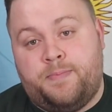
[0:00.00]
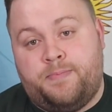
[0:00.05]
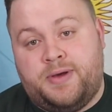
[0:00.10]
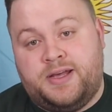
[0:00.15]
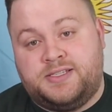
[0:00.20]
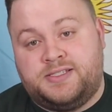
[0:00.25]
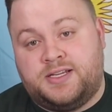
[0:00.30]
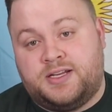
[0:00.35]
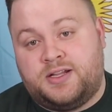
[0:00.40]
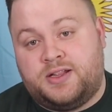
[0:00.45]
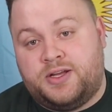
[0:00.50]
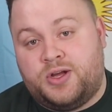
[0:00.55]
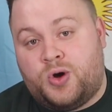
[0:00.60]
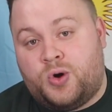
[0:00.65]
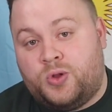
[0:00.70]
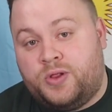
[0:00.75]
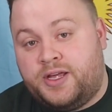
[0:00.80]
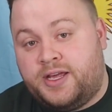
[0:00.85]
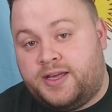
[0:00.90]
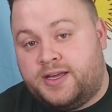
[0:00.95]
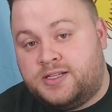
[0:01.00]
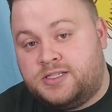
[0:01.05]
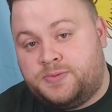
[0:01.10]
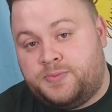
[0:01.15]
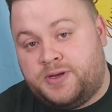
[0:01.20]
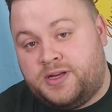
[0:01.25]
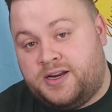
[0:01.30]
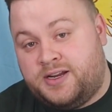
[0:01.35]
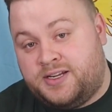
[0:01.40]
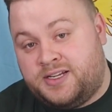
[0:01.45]
basically only gets
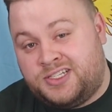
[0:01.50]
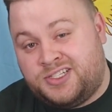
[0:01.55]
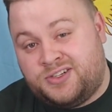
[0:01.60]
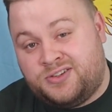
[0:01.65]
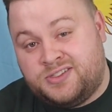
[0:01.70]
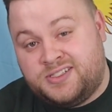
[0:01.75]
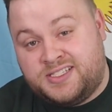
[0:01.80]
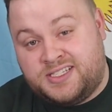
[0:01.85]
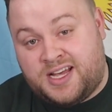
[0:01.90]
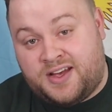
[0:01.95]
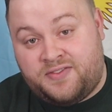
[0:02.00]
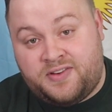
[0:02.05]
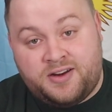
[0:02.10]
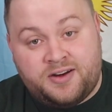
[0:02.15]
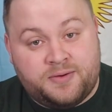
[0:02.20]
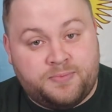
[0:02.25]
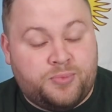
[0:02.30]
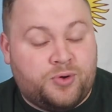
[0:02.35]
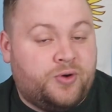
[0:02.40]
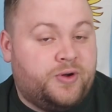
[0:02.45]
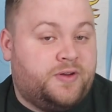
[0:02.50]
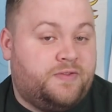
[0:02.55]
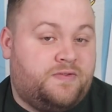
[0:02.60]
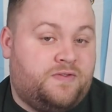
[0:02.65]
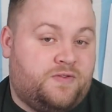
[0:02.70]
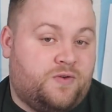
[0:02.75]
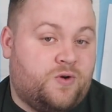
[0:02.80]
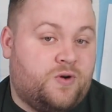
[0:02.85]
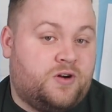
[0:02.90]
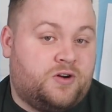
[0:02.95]
me an additional
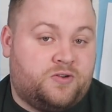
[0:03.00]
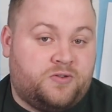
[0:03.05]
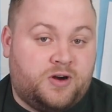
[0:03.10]
7.4